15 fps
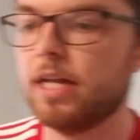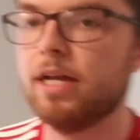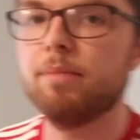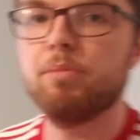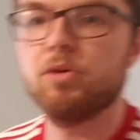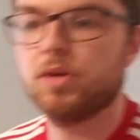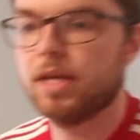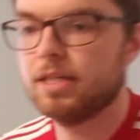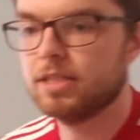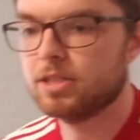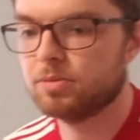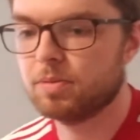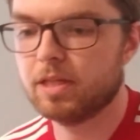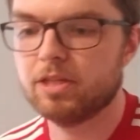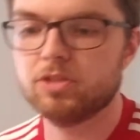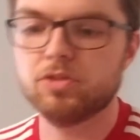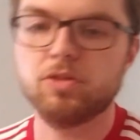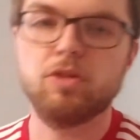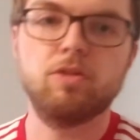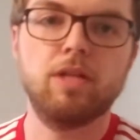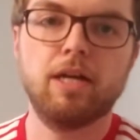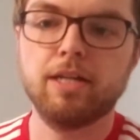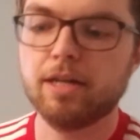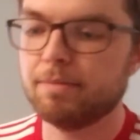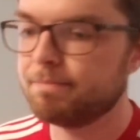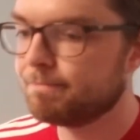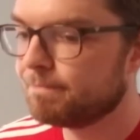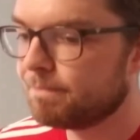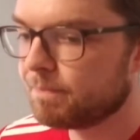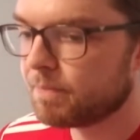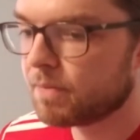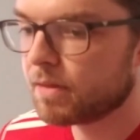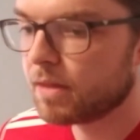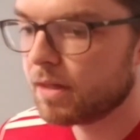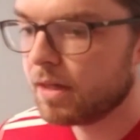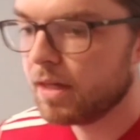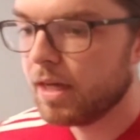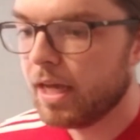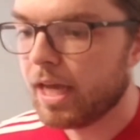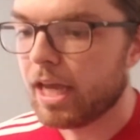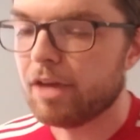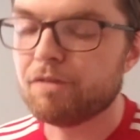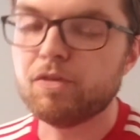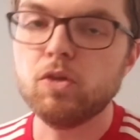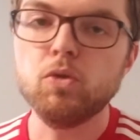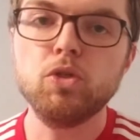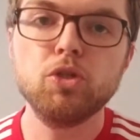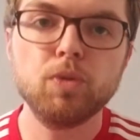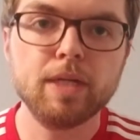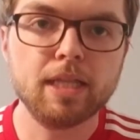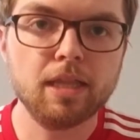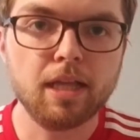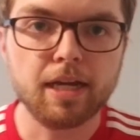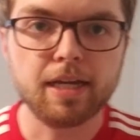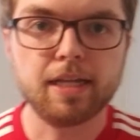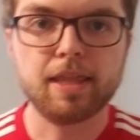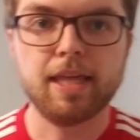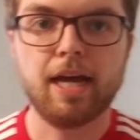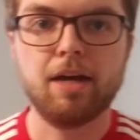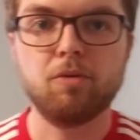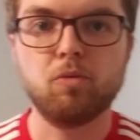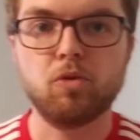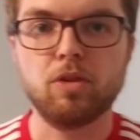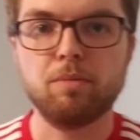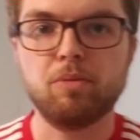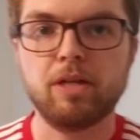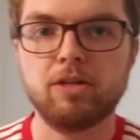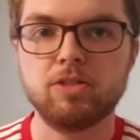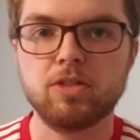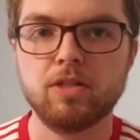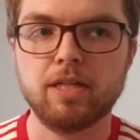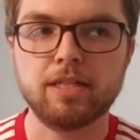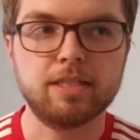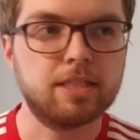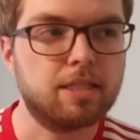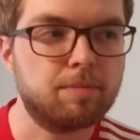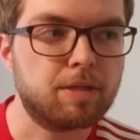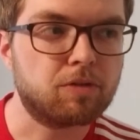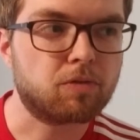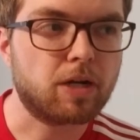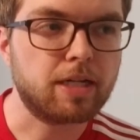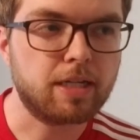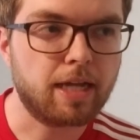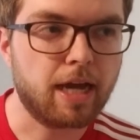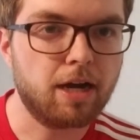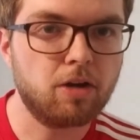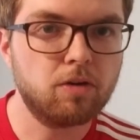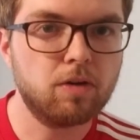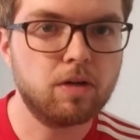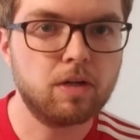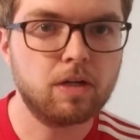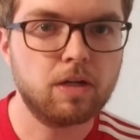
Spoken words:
up, okay? So players will go line up. If you do it like that, where the players are like, does he mean right now?